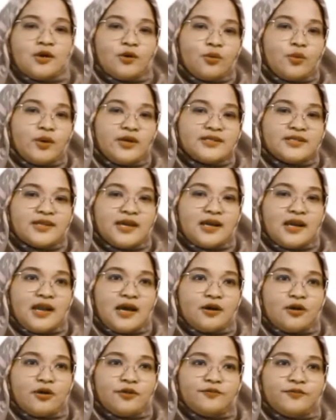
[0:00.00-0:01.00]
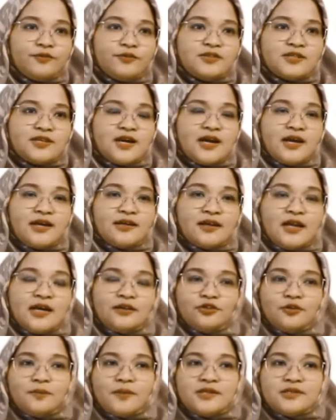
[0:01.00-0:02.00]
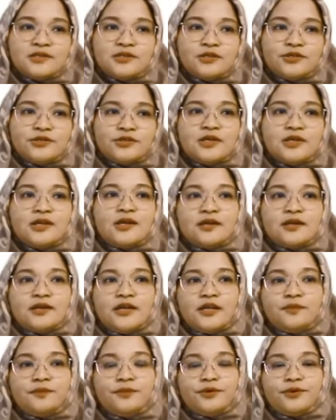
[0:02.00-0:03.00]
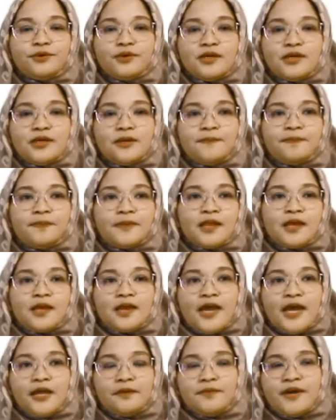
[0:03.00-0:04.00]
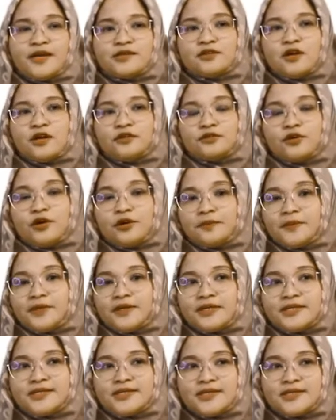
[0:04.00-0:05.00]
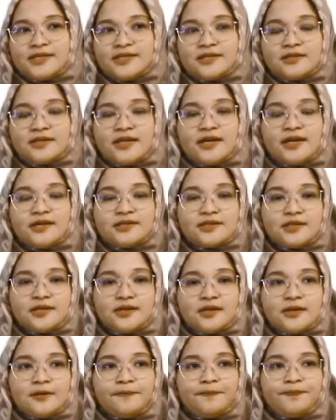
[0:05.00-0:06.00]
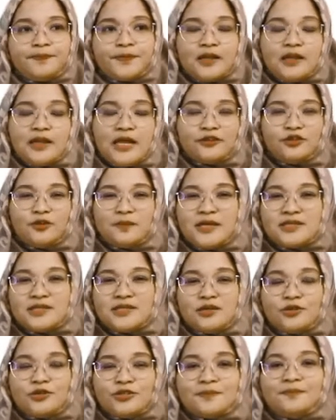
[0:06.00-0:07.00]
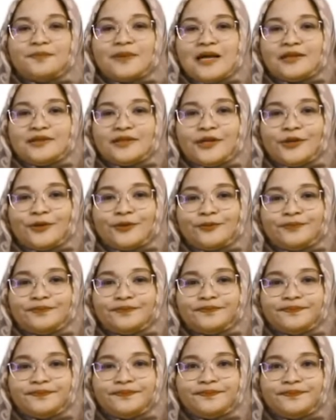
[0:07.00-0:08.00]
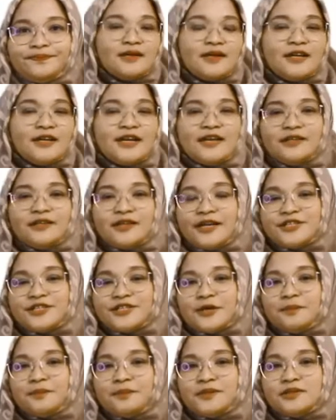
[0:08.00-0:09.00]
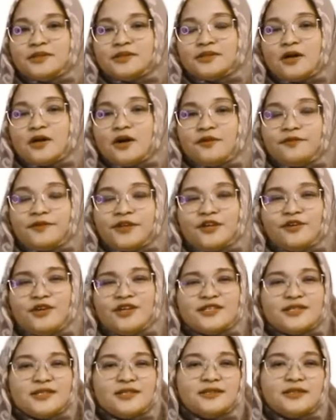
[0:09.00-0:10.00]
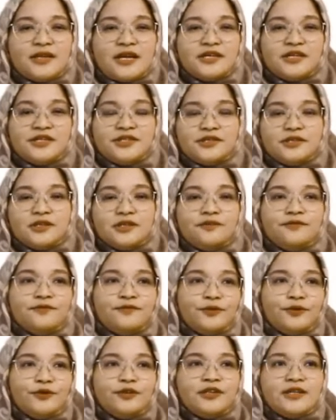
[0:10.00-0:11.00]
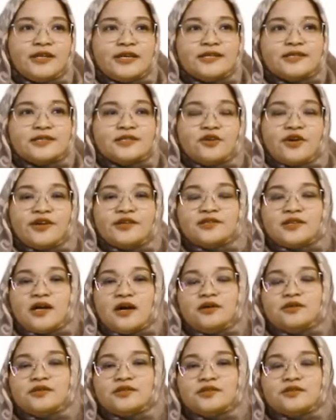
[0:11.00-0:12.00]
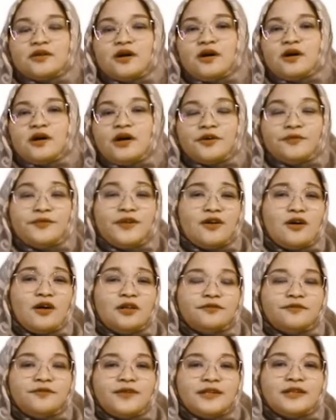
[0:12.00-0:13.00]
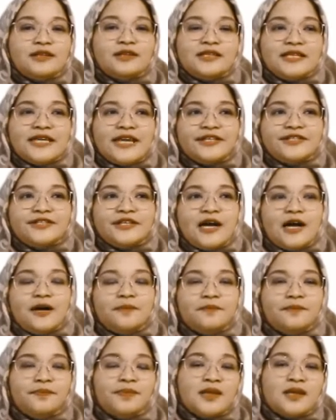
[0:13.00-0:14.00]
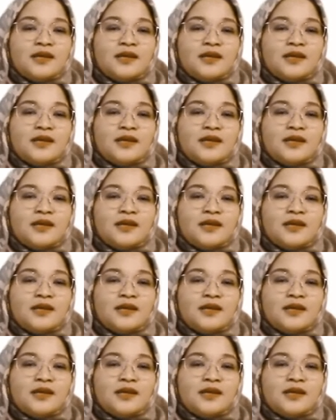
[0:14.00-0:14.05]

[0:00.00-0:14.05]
Weisselia confusa, and Lactobacillus delbrueckii. And based on Corman research, there is a Lactobacillus plantarum. Another example of Indonesian traditional food is soy sauce, or we call it kecap.